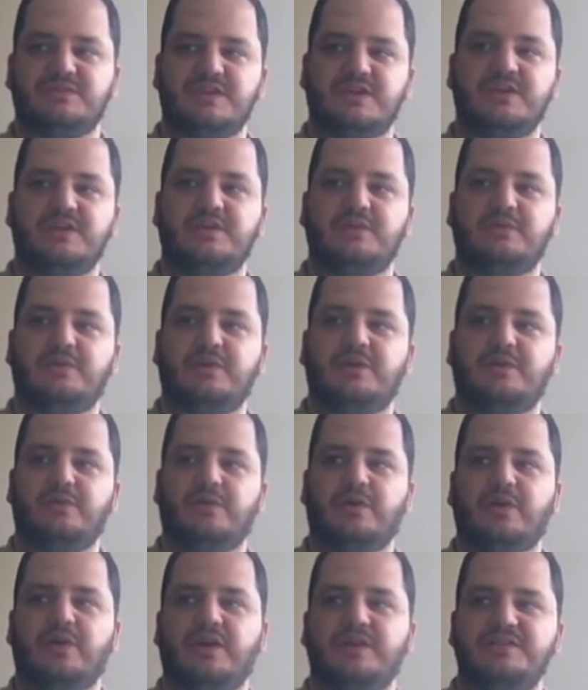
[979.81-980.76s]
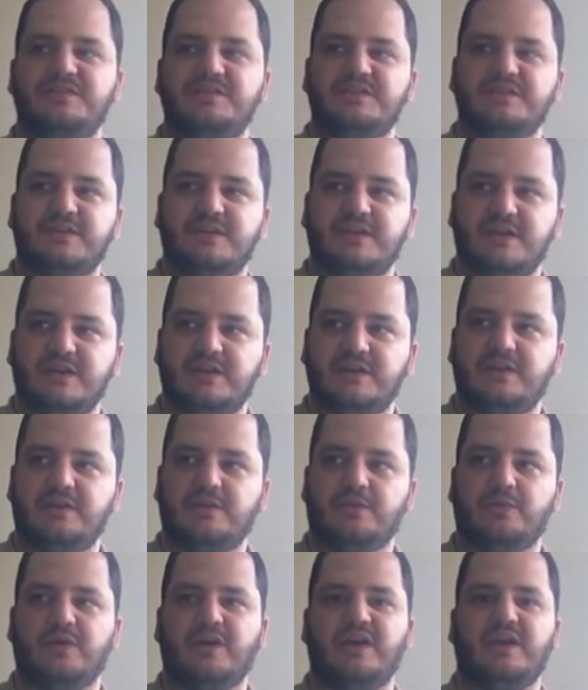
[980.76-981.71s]
done in a way where it didn't get
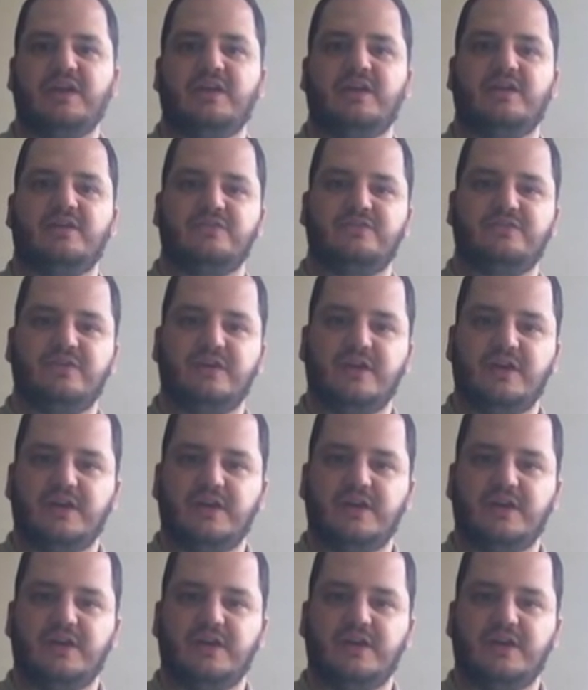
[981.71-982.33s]
in the way of